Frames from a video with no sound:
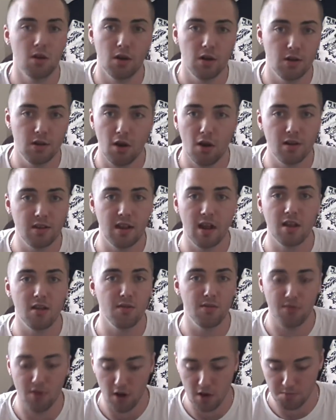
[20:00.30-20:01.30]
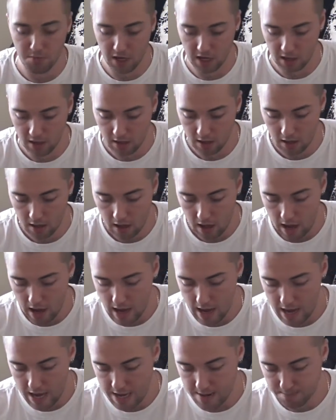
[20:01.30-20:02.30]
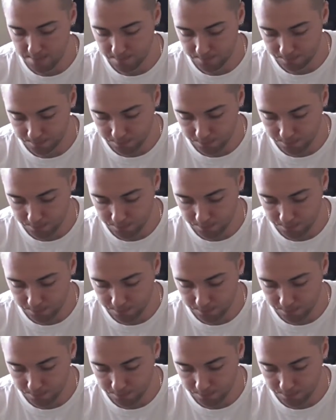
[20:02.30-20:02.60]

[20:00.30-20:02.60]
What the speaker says: could identify me. I